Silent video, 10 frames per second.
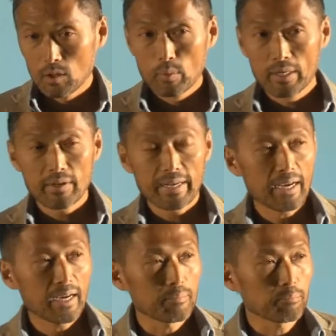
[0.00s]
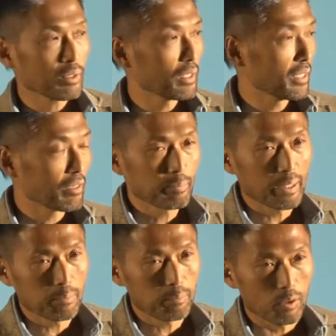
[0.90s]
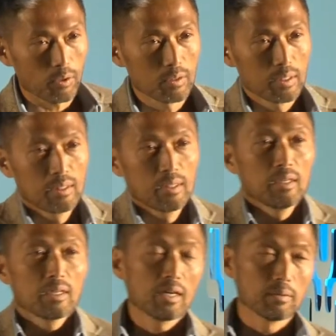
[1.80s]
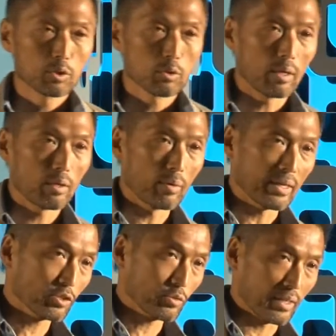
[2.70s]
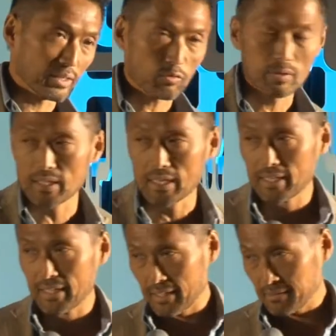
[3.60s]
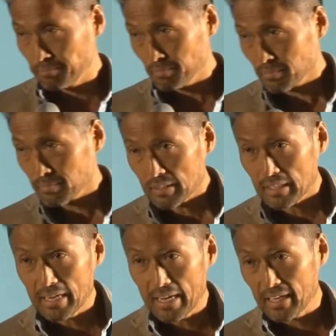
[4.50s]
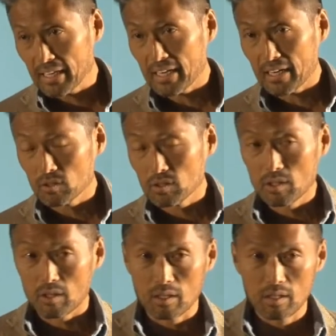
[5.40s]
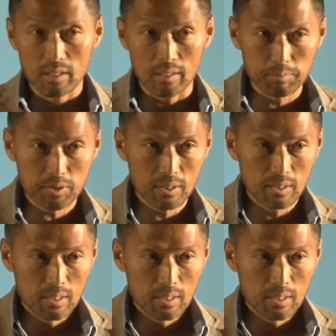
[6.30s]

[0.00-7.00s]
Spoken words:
We already had plenty of people come to our restaurants for dining and hanging out in our clubs.